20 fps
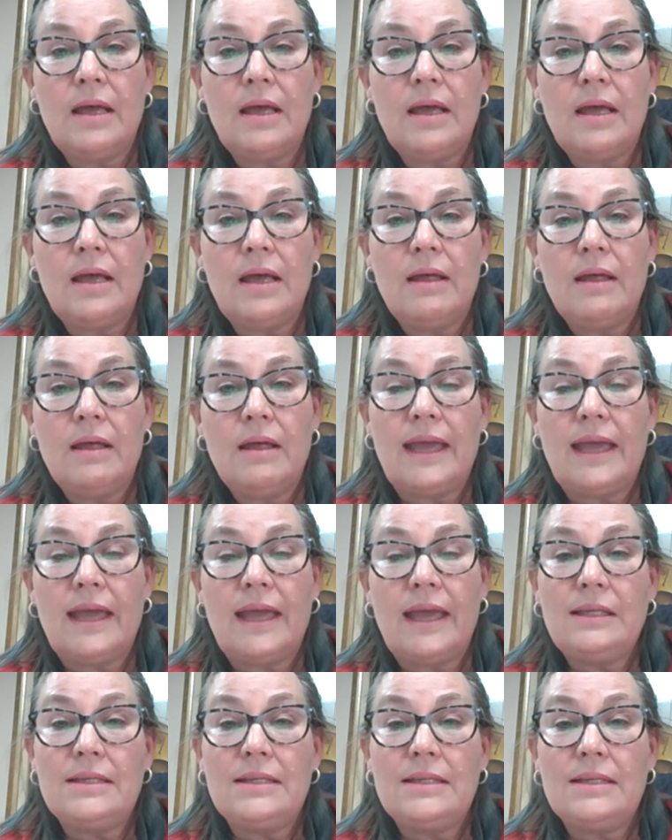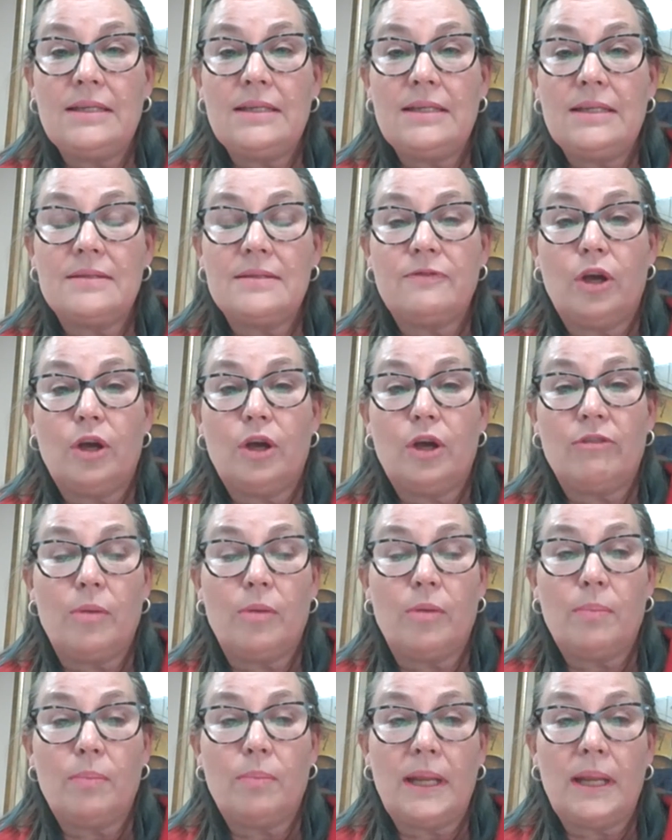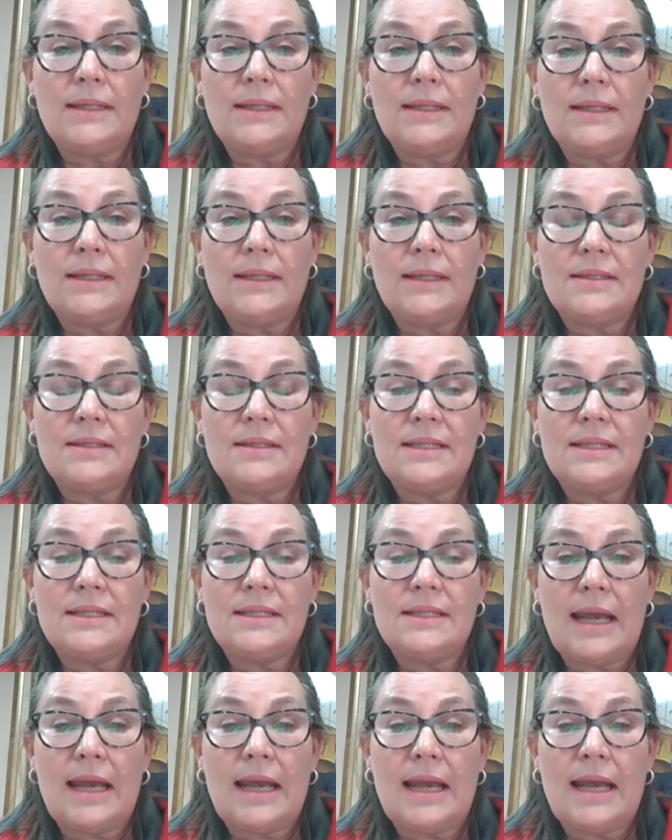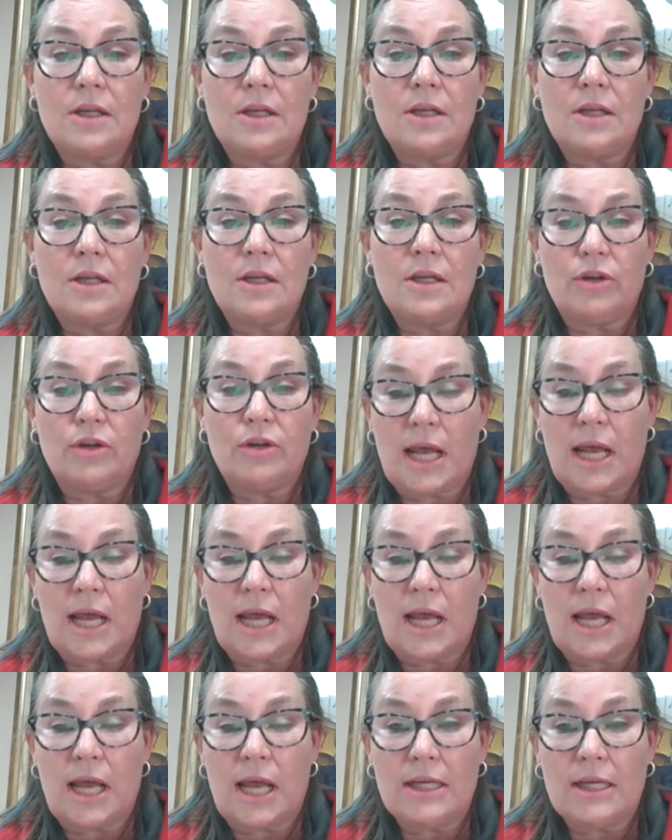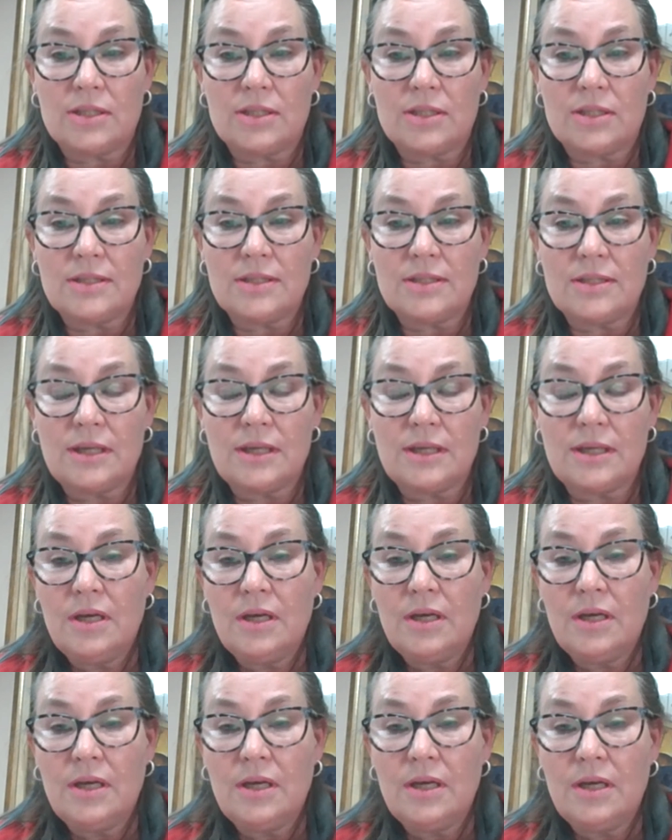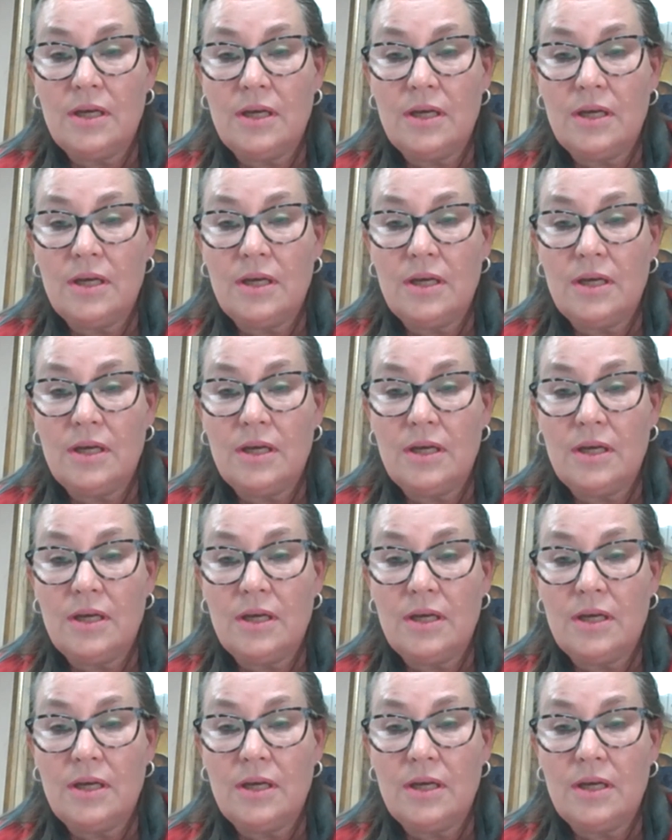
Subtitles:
that is full of complexity and has a lot of challenges? So that's